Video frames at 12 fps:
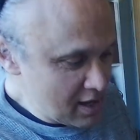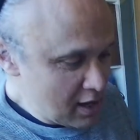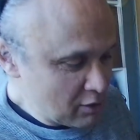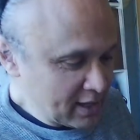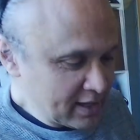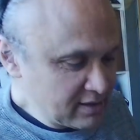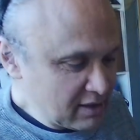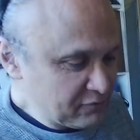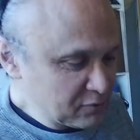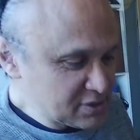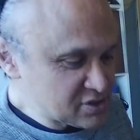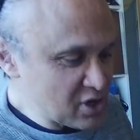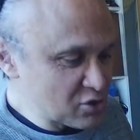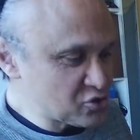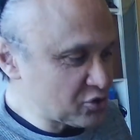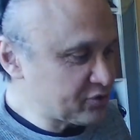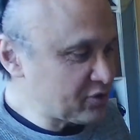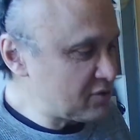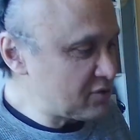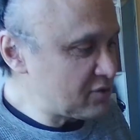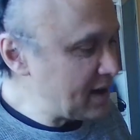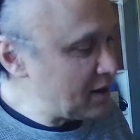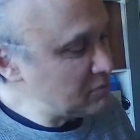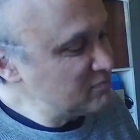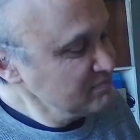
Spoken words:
okay, enough with the social talk for now.